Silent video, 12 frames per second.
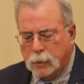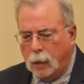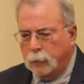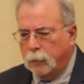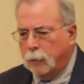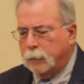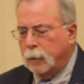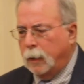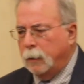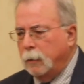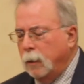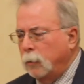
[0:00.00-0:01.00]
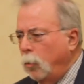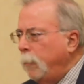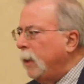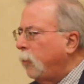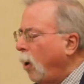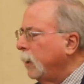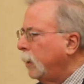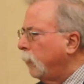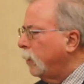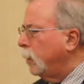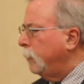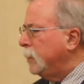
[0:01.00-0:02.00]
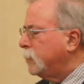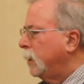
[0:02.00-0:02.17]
down there at, nobody thought they were going to be